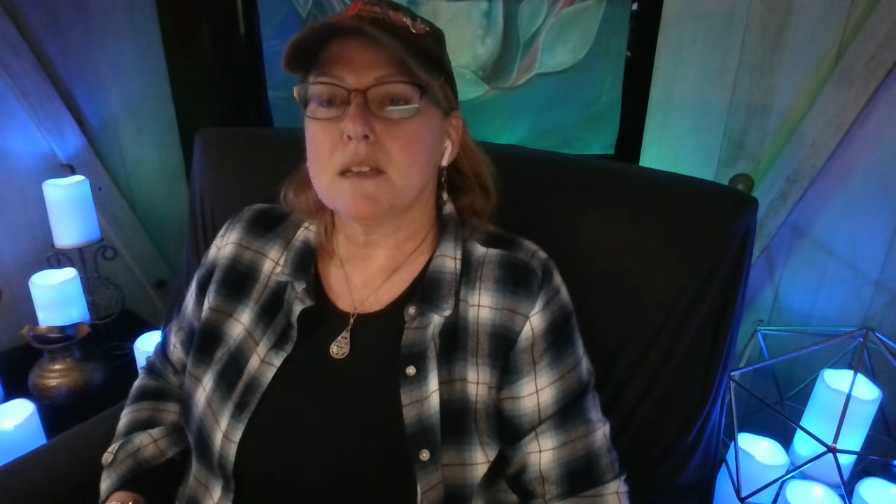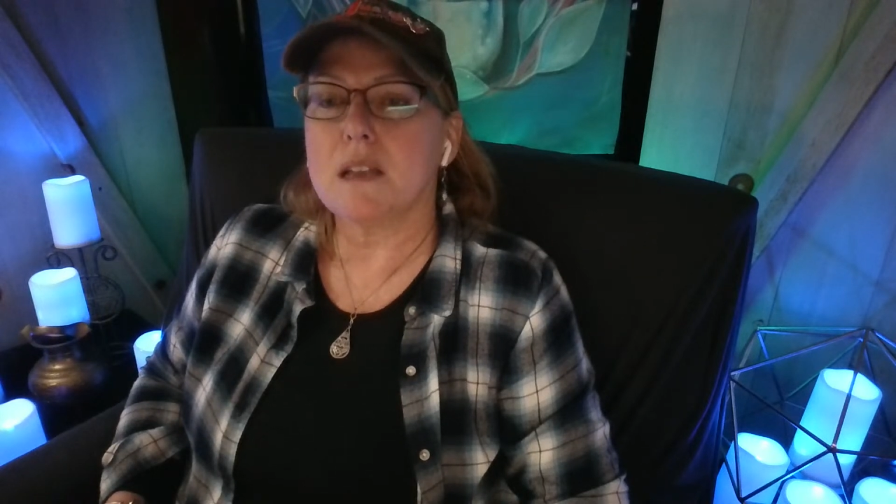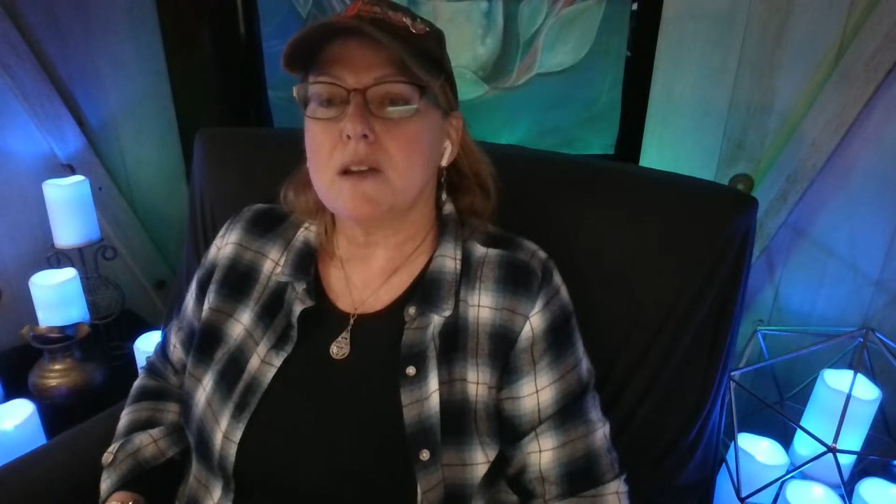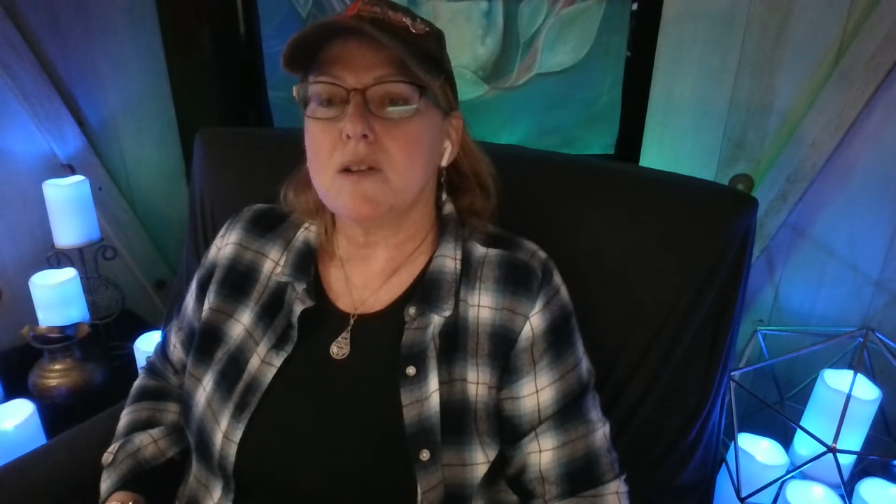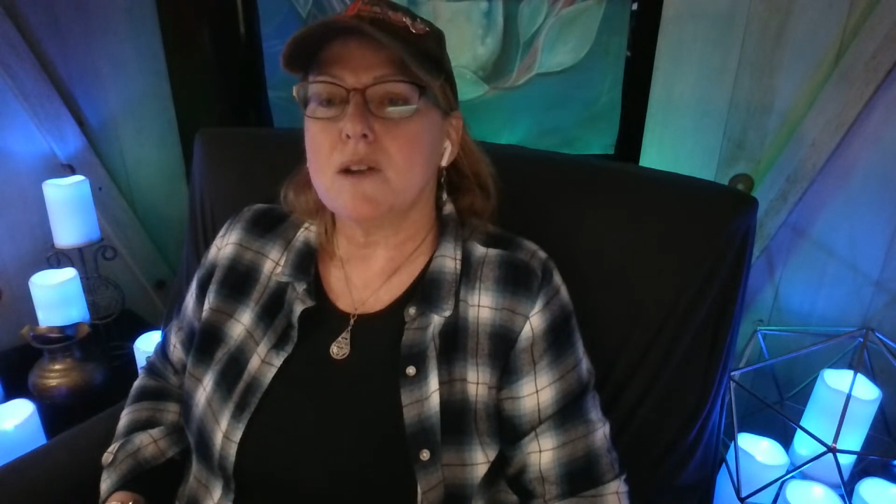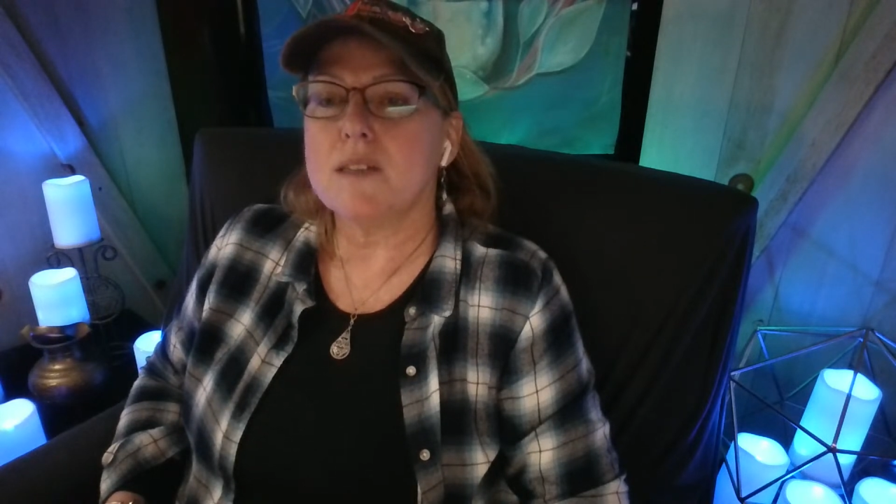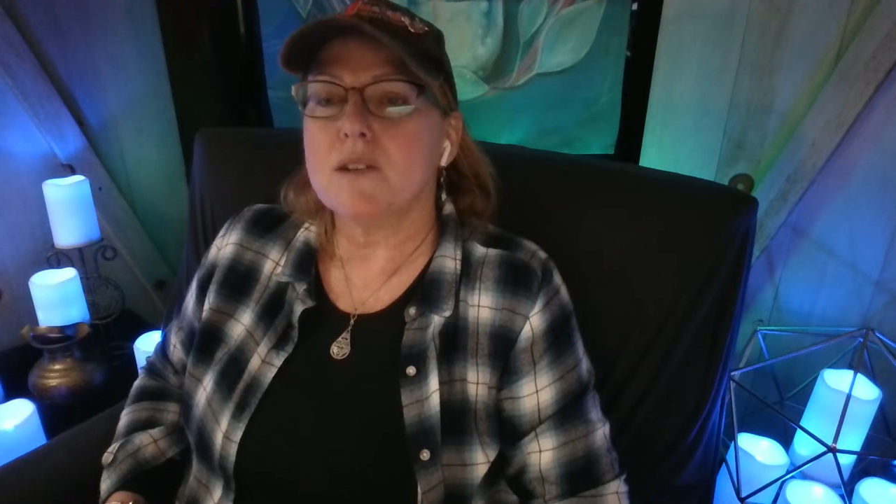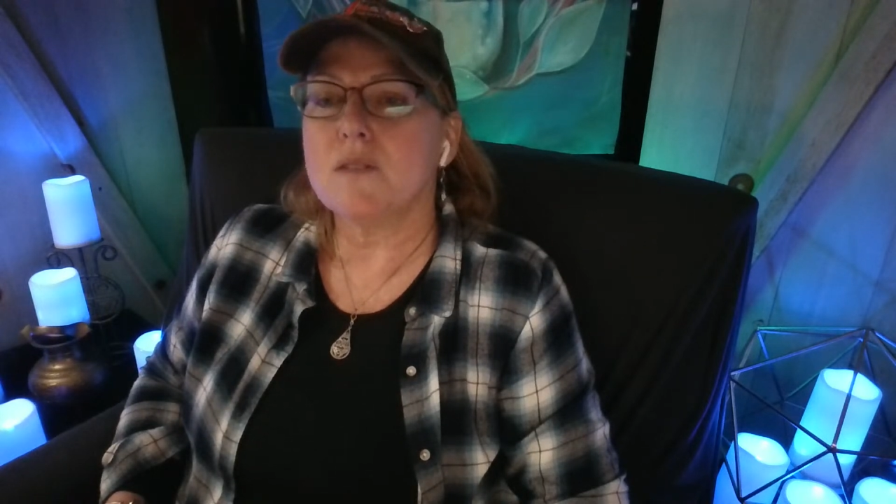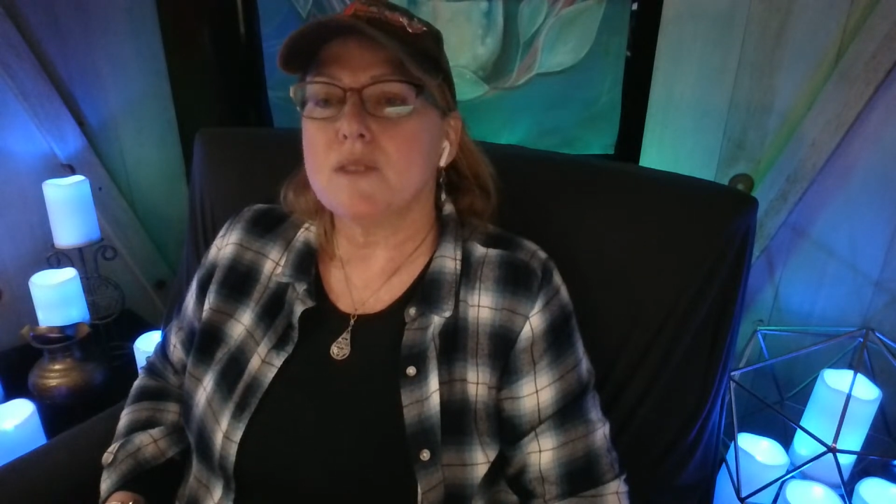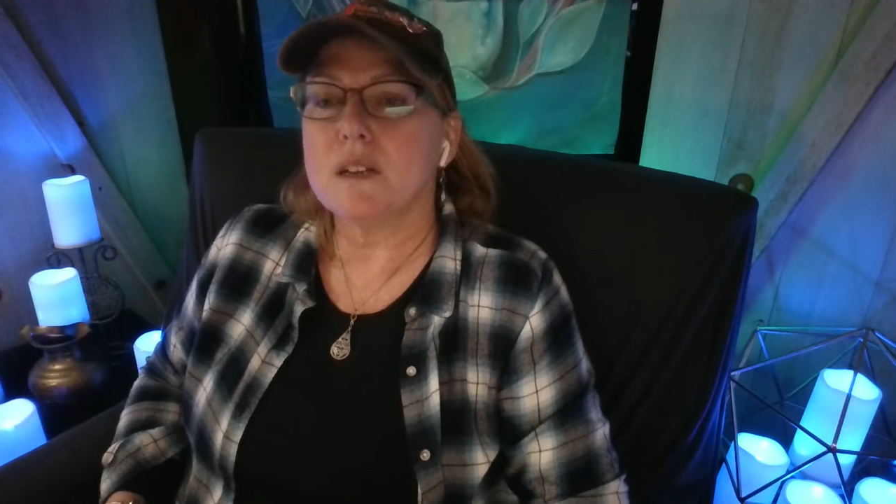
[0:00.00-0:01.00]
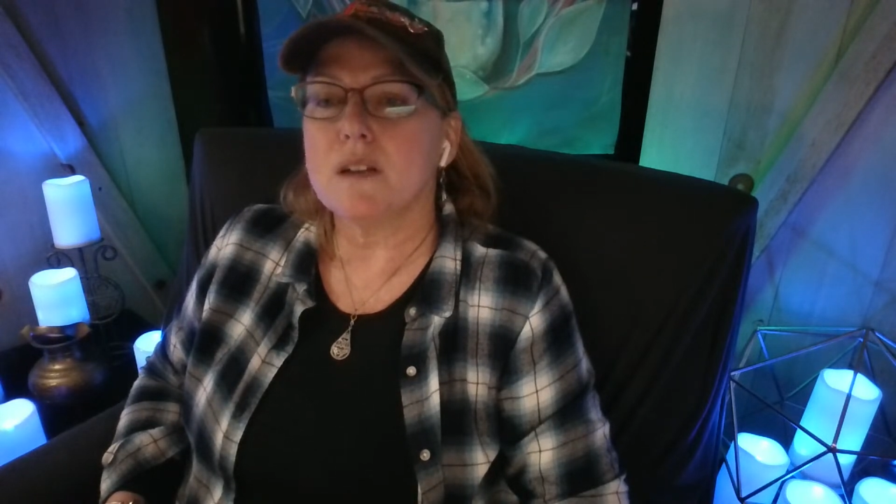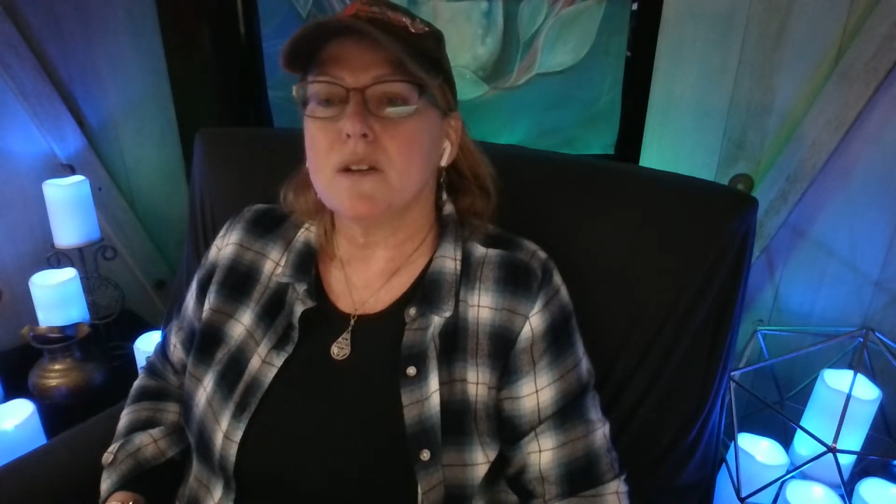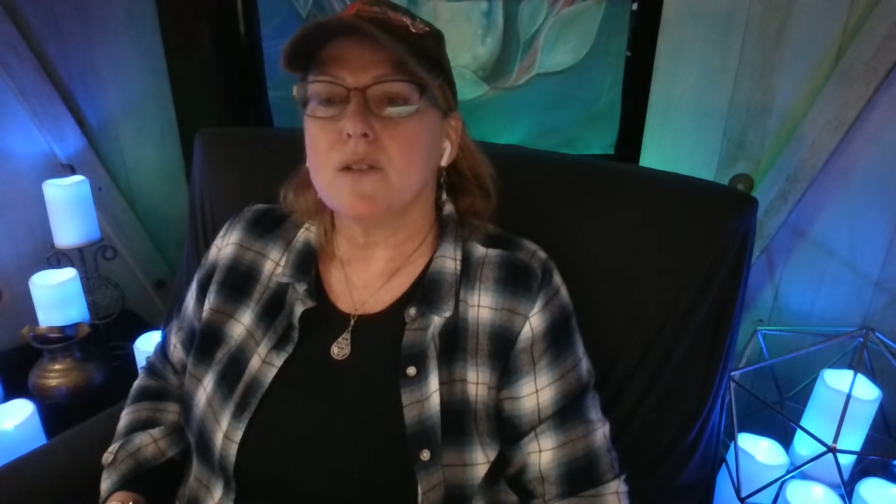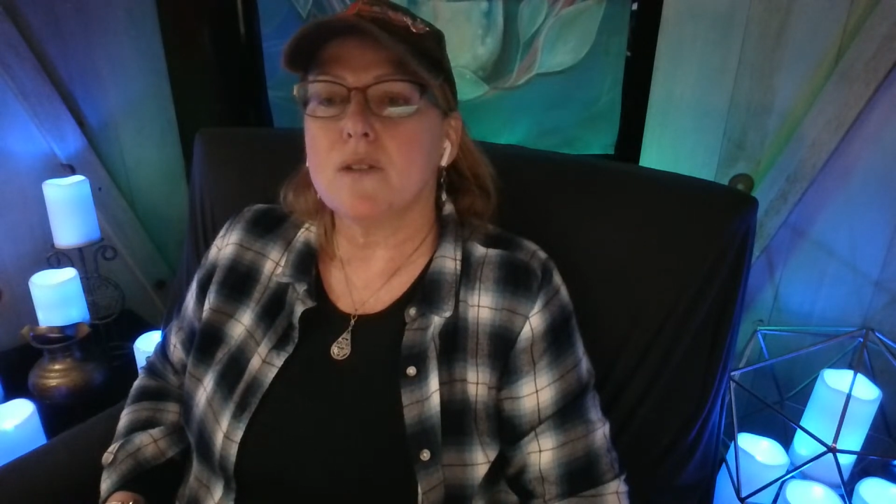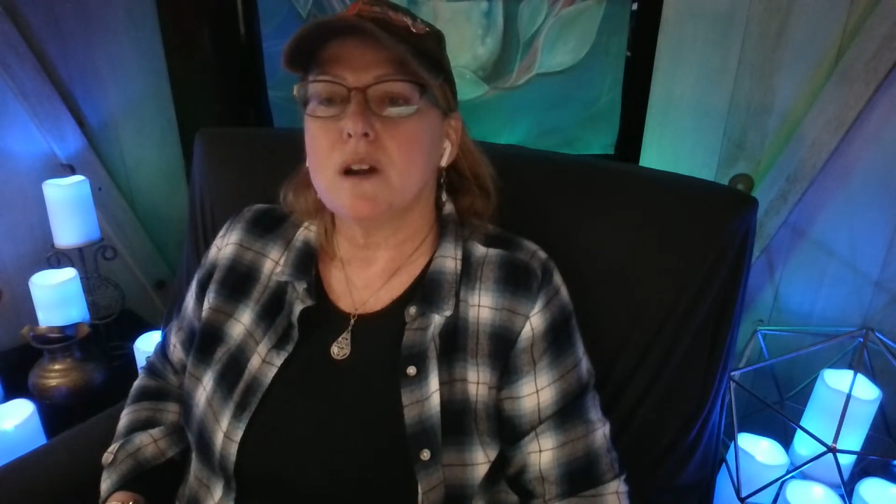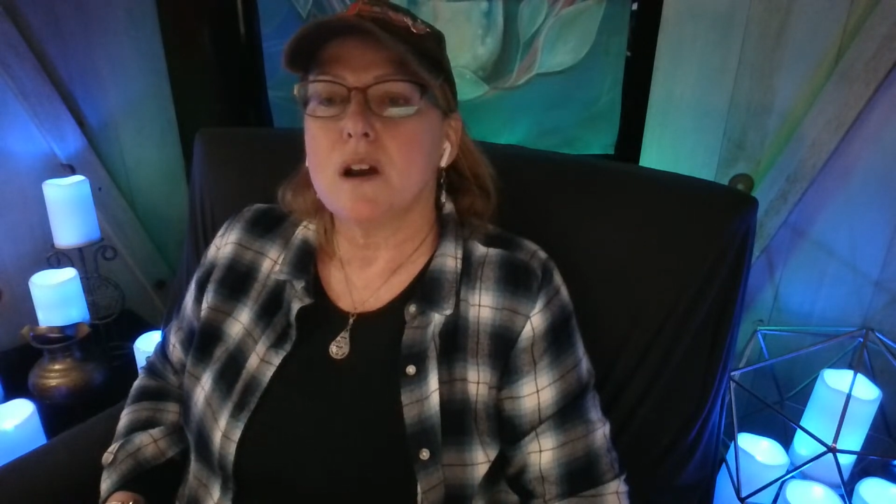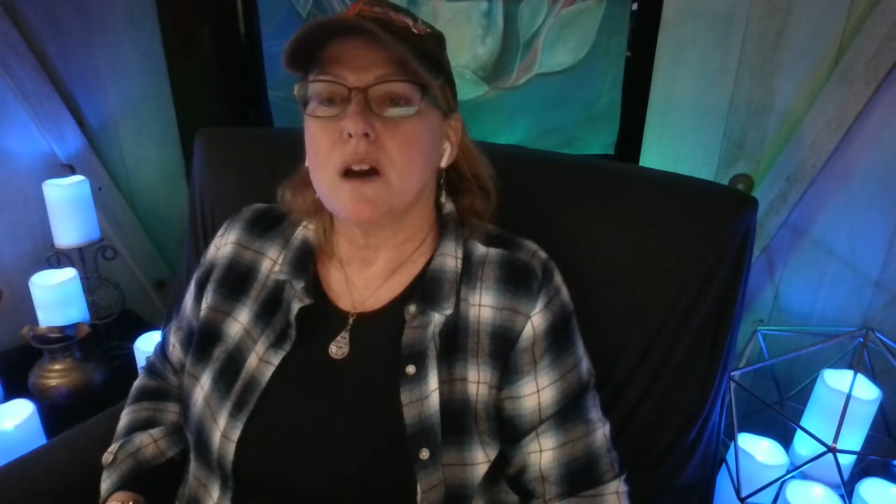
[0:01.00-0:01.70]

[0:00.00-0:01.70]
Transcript: hello, I saw a video